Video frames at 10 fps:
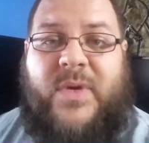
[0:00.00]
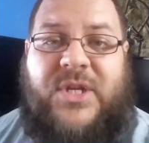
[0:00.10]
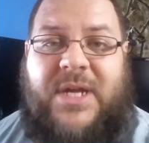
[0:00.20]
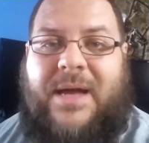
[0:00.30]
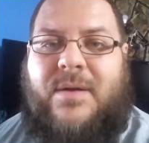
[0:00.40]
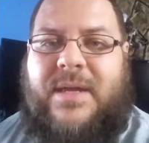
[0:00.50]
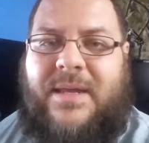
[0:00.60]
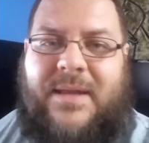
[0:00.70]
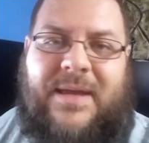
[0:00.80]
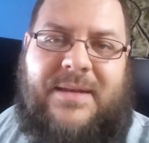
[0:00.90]
reach
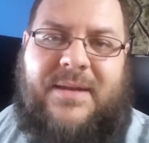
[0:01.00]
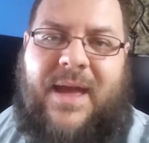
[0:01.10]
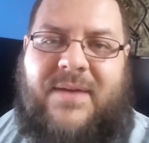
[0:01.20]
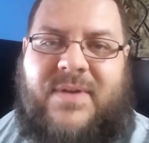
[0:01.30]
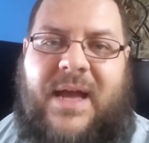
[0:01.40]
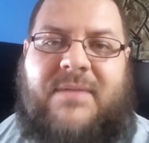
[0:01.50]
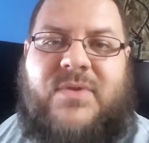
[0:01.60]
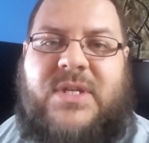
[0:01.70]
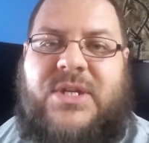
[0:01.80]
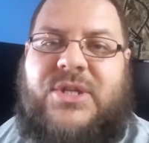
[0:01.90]
out and, and have a
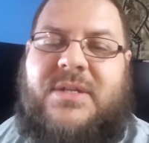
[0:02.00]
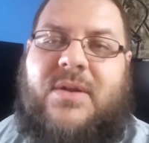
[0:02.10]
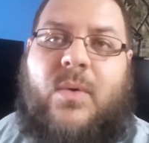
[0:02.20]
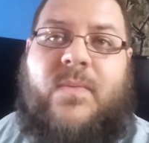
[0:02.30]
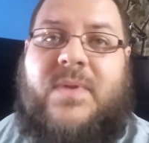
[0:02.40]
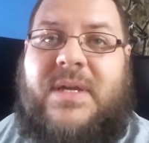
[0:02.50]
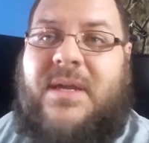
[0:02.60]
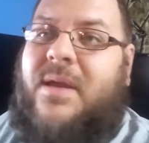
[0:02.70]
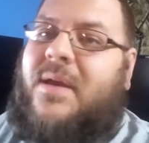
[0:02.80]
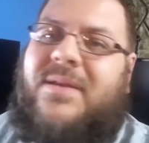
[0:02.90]
conversation and
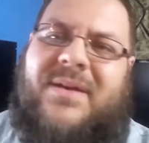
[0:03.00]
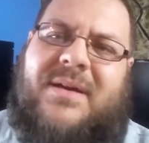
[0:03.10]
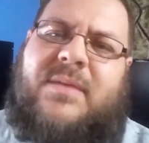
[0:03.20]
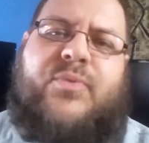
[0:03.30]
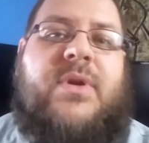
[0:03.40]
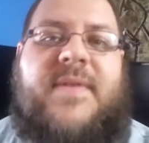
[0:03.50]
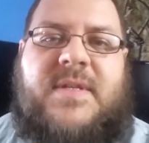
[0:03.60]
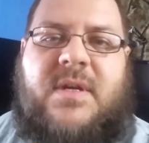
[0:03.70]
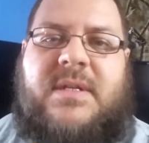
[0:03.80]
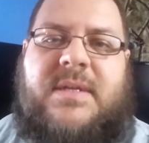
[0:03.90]
hopefully the, the
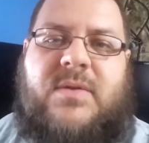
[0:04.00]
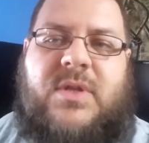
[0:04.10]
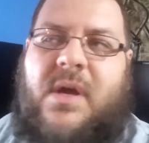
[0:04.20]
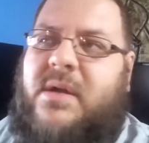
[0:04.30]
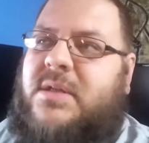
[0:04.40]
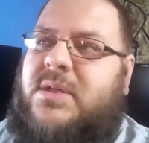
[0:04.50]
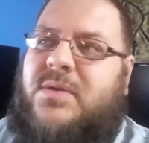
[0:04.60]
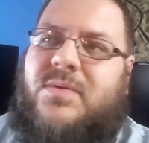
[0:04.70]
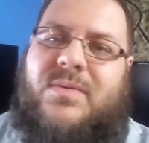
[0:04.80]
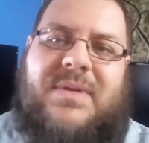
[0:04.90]
previous artist I was talking
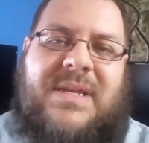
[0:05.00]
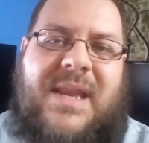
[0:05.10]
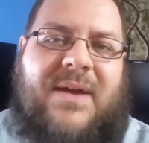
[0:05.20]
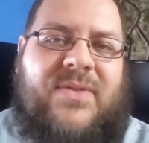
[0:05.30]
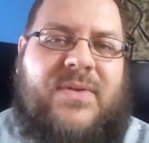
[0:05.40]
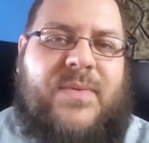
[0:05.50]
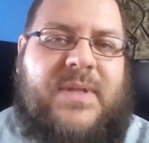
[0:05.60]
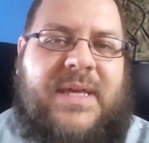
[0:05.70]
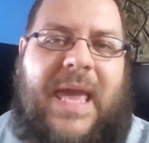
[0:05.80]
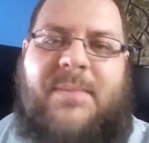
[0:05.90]
to,
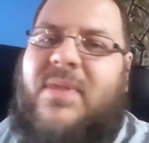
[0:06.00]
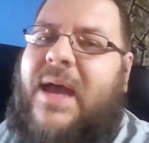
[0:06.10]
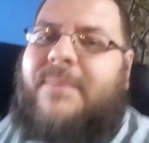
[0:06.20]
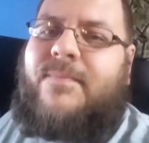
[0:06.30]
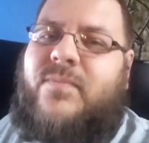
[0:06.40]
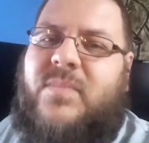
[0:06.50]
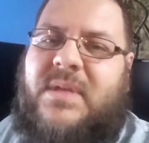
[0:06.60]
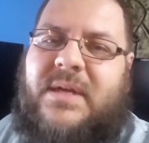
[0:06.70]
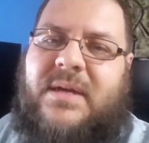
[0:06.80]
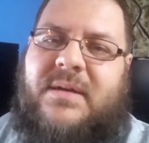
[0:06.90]
nothing really came of that.
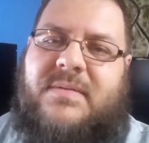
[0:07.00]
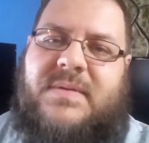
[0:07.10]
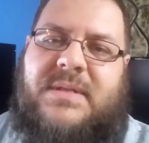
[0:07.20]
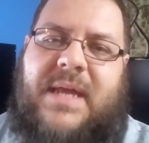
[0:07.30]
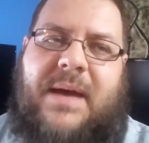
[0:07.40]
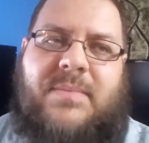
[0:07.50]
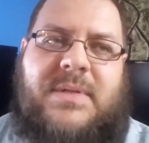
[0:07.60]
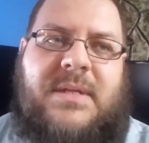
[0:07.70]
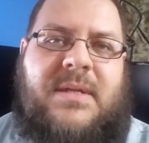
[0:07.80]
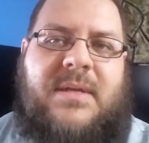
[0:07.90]
Uh,
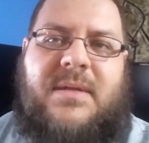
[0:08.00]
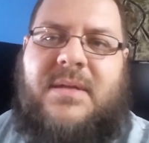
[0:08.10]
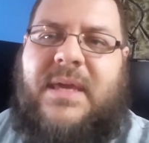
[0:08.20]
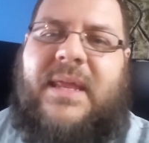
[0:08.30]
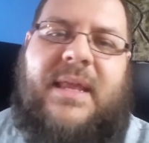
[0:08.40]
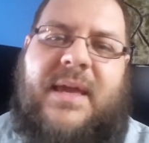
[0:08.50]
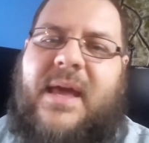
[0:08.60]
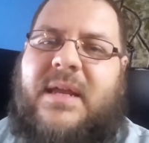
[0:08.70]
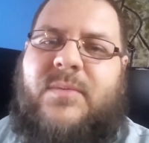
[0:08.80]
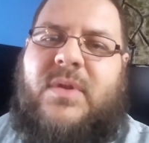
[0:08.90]
stopped getting
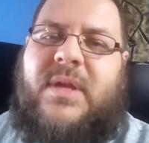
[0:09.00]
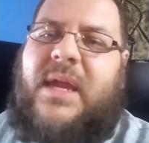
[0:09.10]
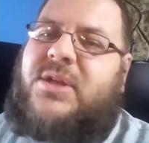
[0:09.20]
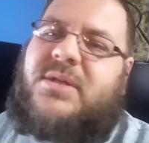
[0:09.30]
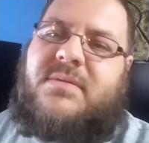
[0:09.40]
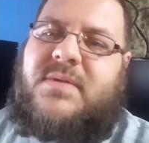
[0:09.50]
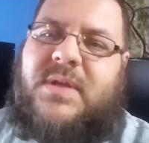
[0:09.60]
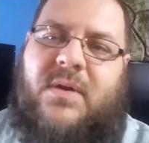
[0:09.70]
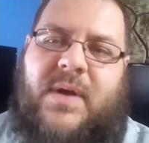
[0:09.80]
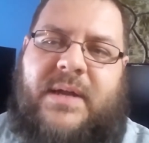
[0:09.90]
any kind of
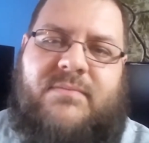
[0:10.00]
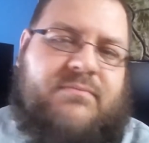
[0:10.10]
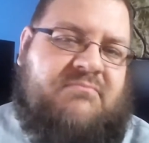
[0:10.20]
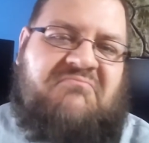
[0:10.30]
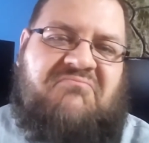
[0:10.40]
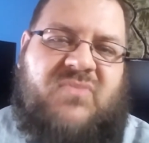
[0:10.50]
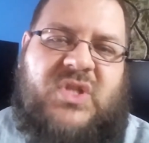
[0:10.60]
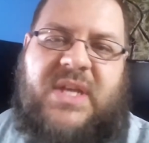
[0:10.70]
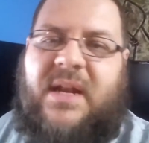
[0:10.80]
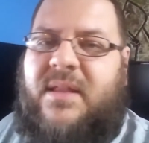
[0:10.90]
communication, so I
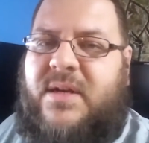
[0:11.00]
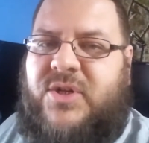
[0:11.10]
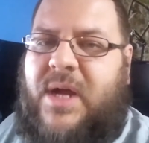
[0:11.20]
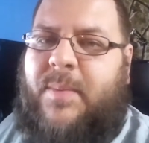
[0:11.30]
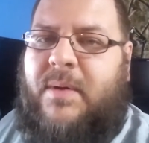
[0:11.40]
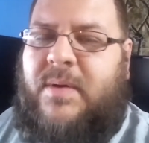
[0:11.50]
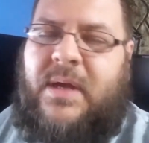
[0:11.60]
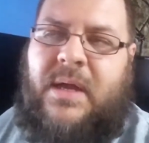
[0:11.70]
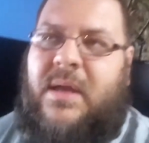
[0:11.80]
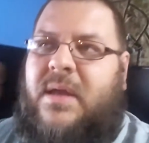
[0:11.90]
just kind of let it drop
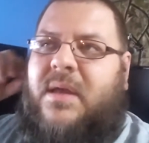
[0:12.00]
out.